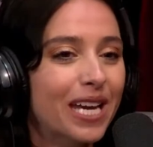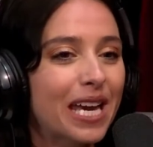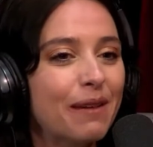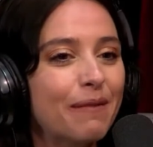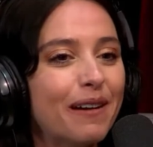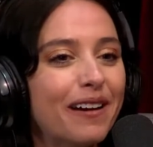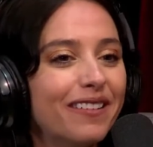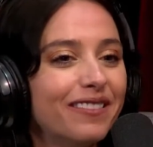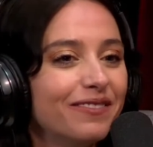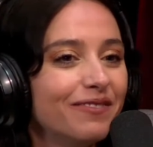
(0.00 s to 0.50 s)
came
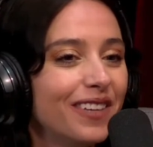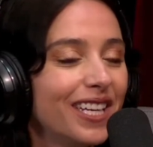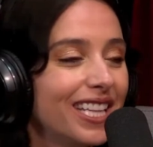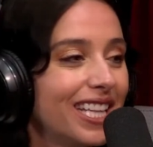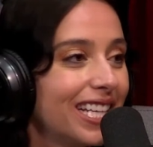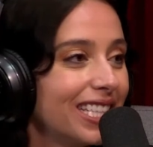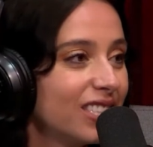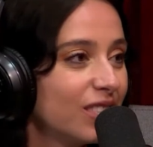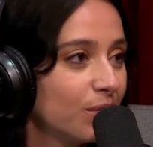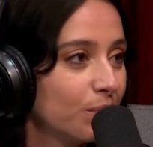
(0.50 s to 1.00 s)
out and made
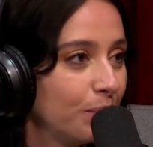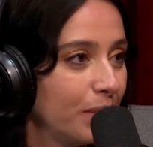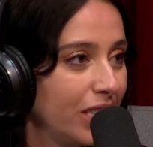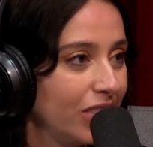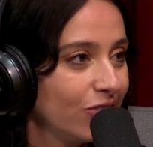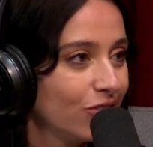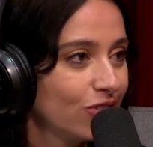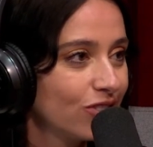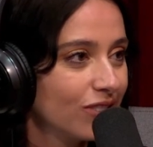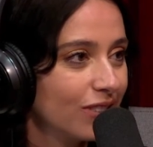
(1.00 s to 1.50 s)
that
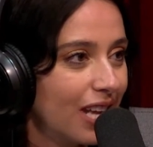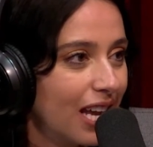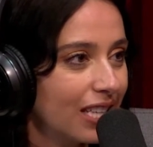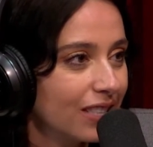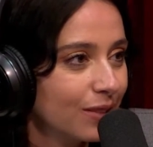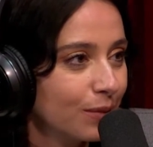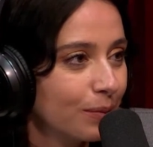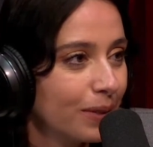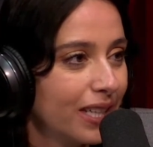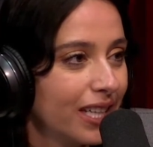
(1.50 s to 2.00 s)
speech last
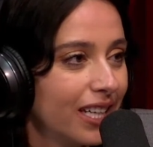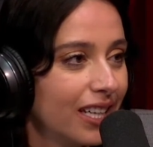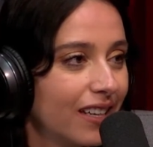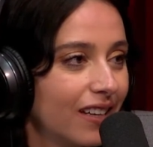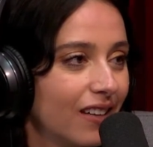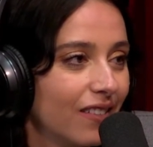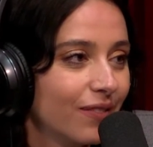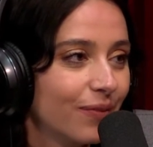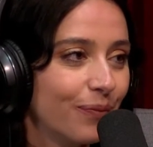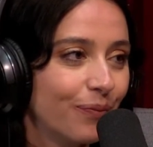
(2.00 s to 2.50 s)
week,
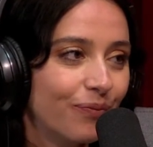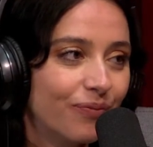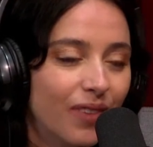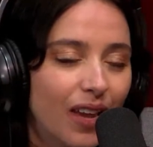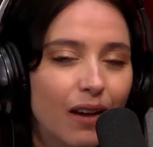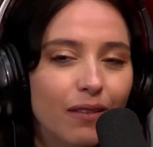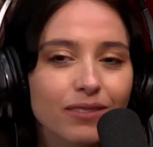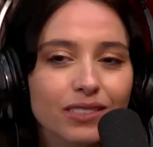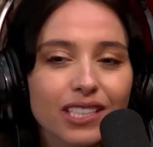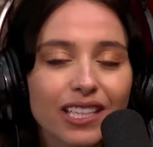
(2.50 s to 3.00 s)

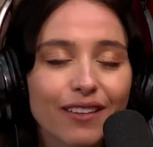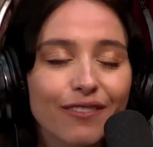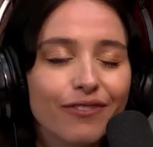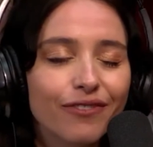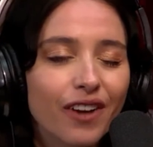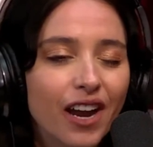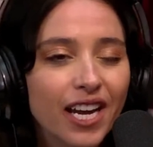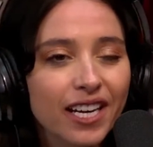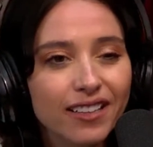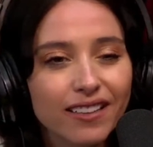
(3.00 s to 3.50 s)
I was like,
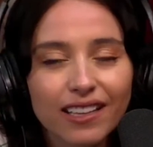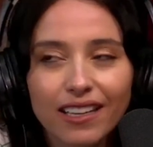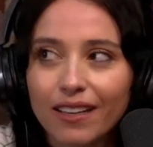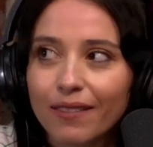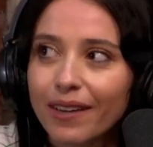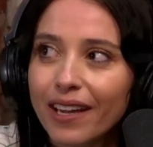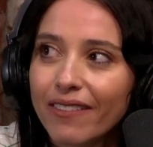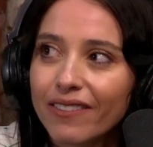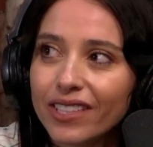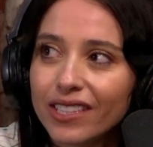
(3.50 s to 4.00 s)
finally,
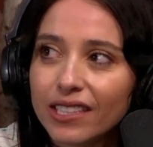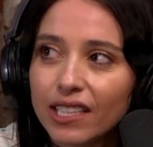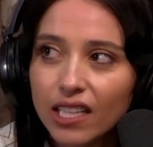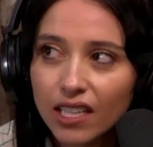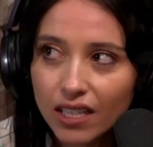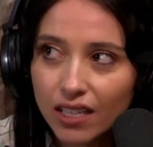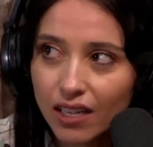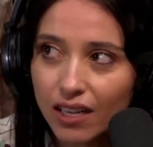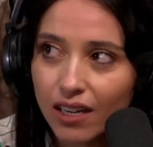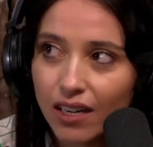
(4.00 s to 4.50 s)
we have a
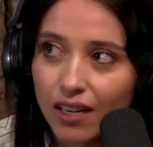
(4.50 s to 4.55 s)
leader.